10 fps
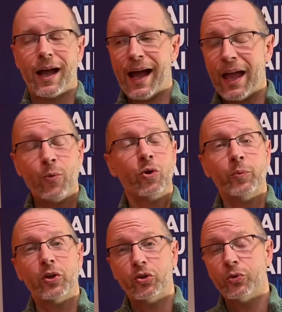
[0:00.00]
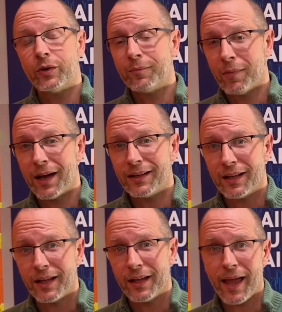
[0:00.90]
I will be doing my
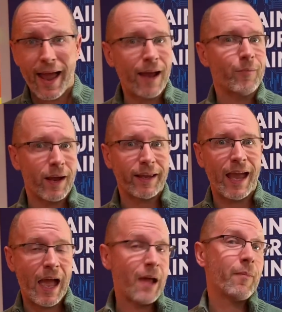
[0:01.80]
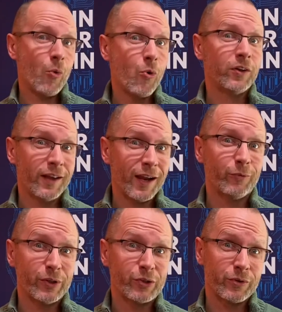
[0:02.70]
day at my woodland
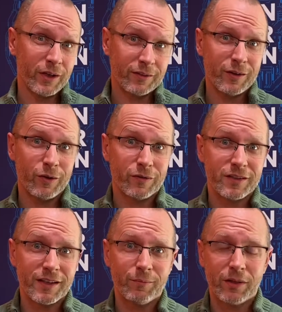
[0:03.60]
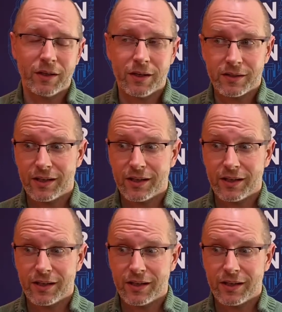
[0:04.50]
retreat that you've seen because I